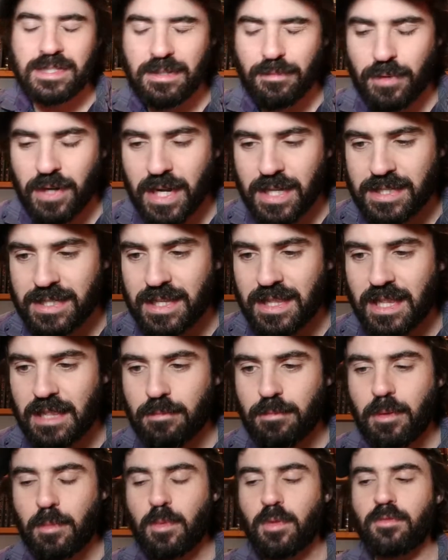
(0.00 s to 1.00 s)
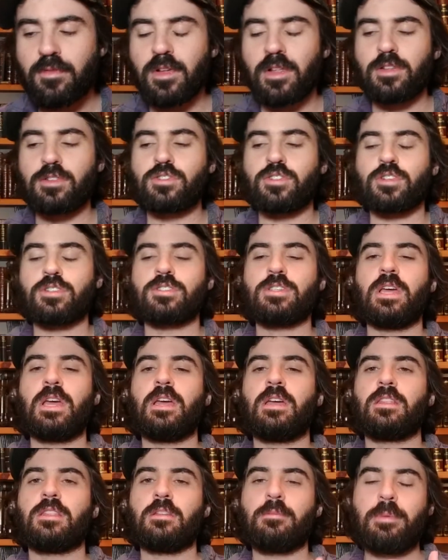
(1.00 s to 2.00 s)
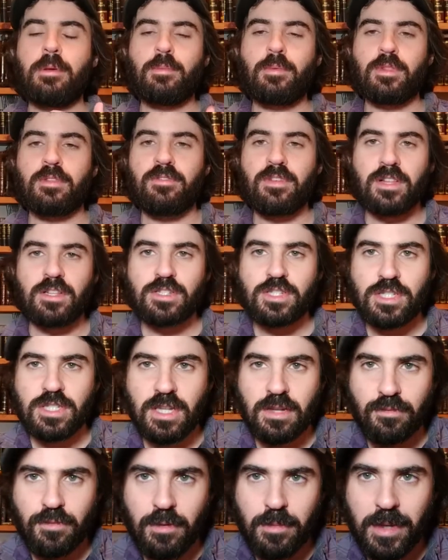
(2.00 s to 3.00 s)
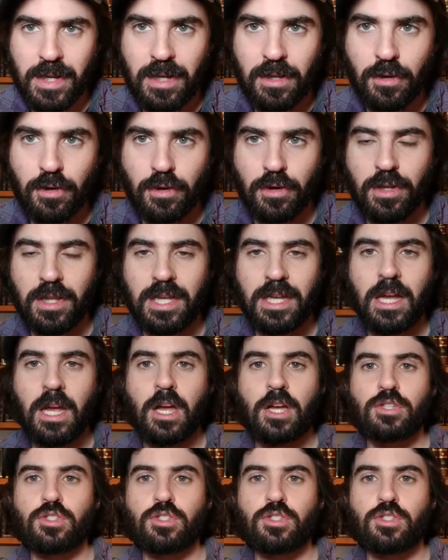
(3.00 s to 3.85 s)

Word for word: So we're not saying that the people in the villagers the people in the villages can read Megillah early